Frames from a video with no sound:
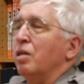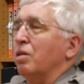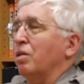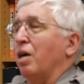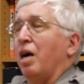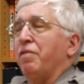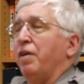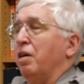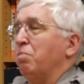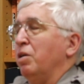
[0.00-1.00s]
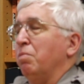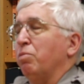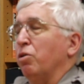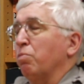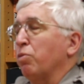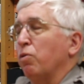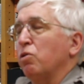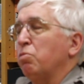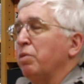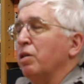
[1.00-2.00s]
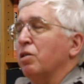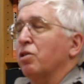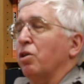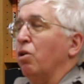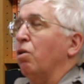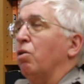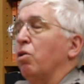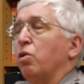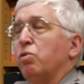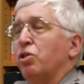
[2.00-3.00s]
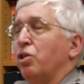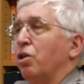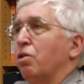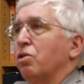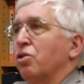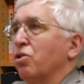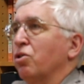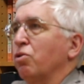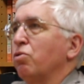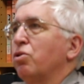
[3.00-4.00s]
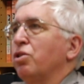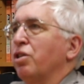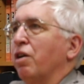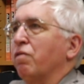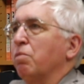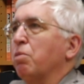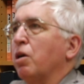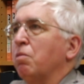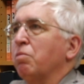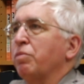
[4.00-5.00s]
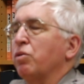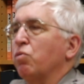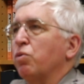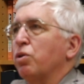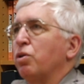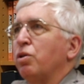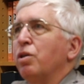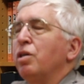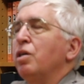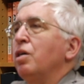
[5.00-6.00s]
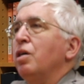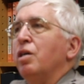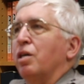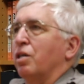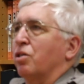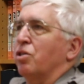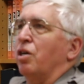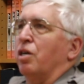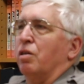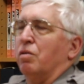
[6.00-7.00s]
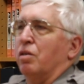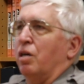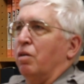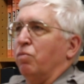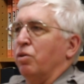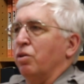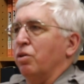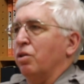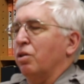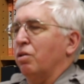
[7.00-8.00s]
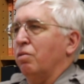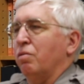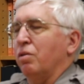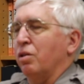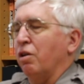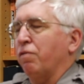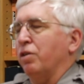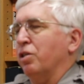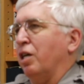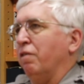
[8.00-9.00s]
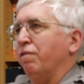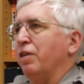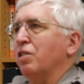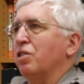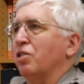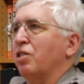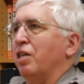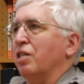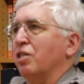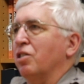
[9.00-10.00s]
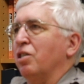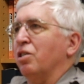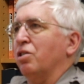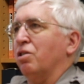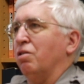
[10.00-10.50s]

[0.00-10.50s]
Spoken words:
Yeah, I've had people approach me and say, "Oh, OCR is the solution to every problem in the world." It's not with the different typefaces that exist.